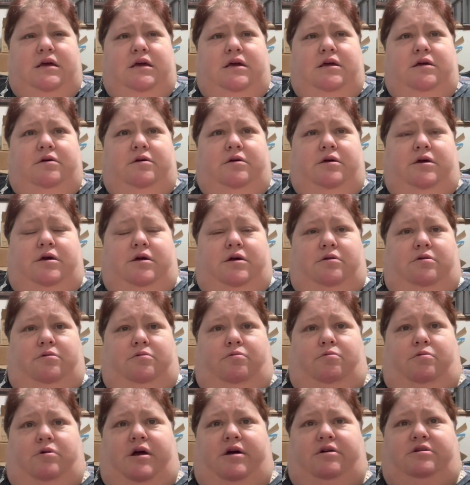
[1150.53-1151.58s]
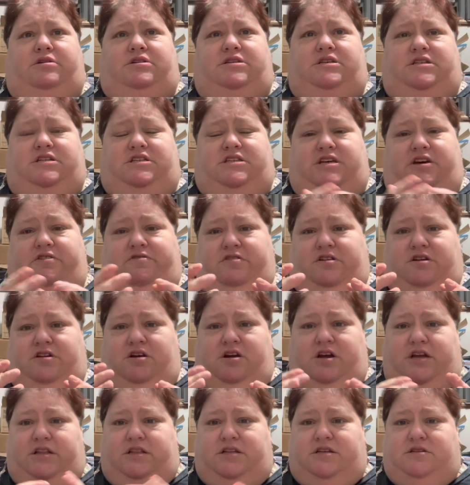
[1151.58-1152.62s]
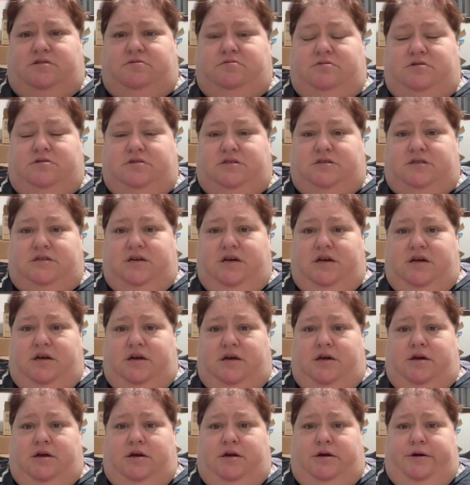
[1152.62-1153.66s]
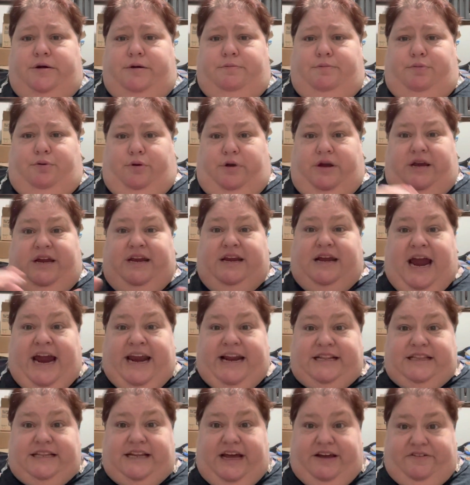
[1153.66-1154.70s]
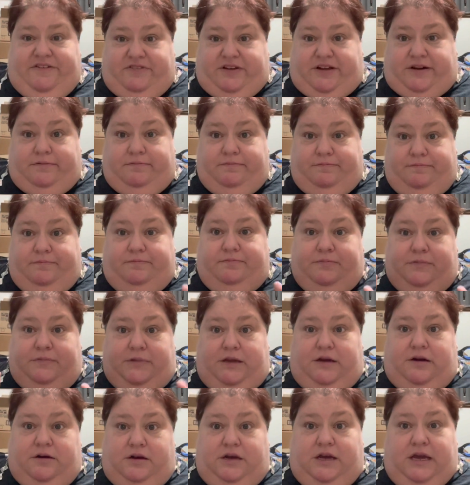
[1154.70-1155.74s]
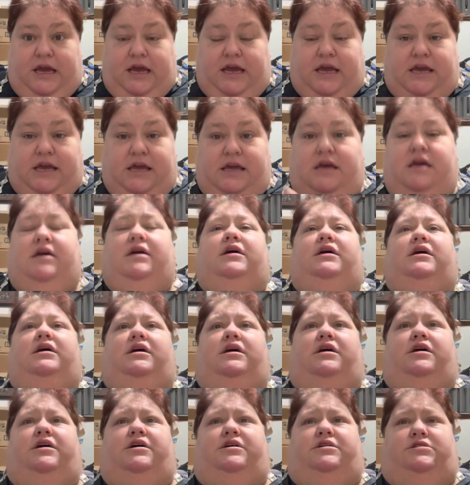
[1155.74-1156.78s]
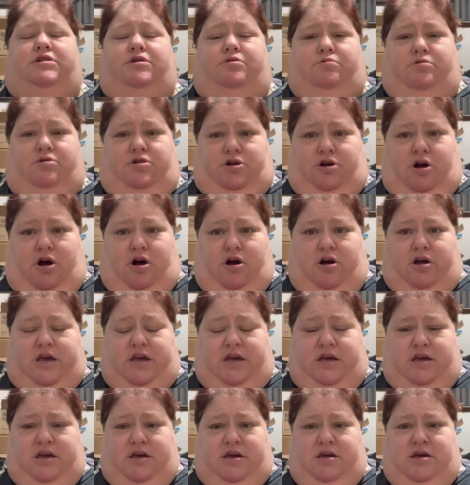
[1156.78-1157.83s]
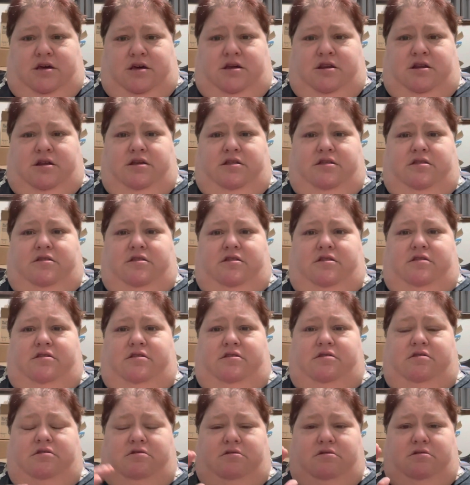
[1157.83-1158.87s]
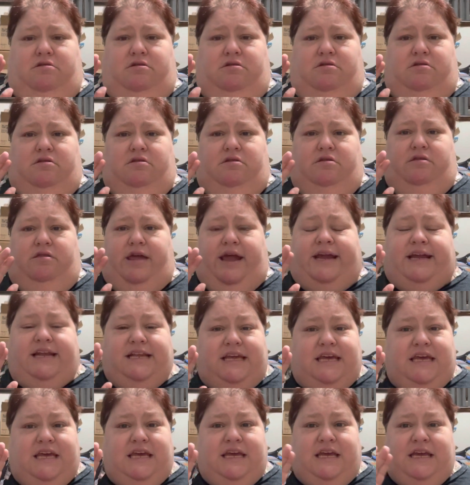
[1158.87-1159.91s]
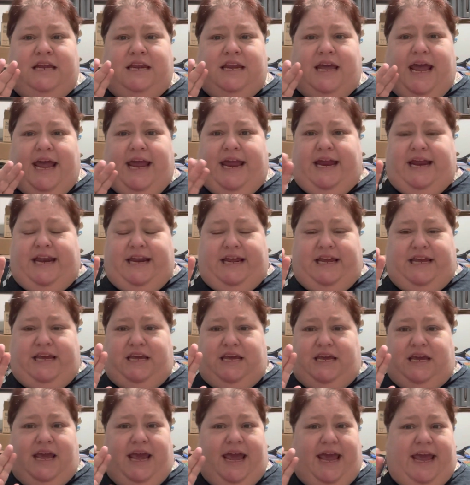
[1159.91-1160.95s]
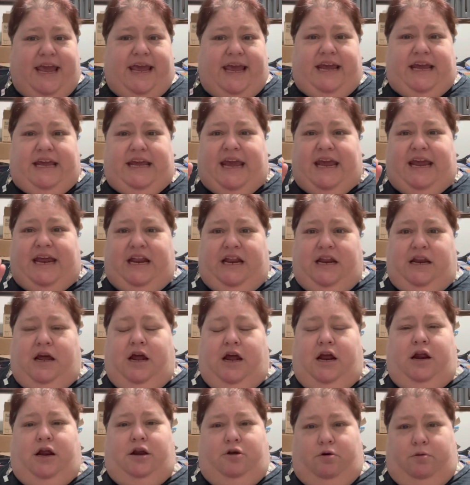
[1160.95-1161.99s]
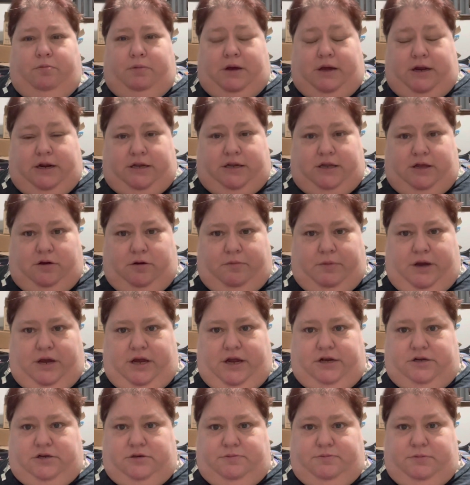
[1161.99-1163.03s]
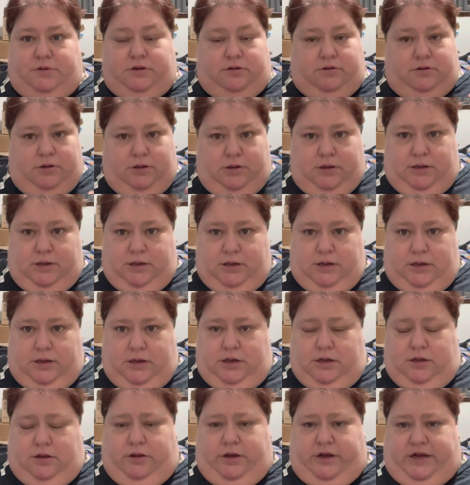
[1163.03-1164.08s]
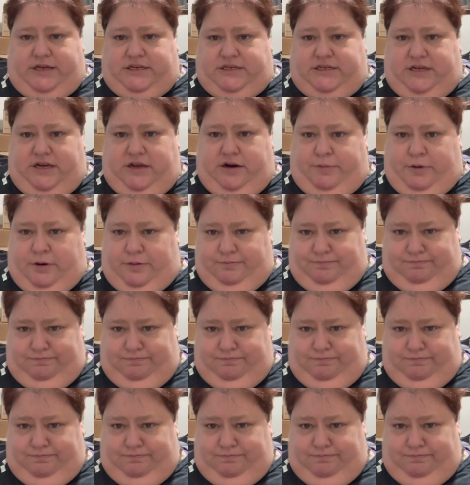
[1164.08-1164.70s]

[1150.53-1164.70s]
I was in the 7th grade, this was pre 9/11. Okay, so we're talking 1988, 89. I know I'm kind of telling my age, but like I said, I'm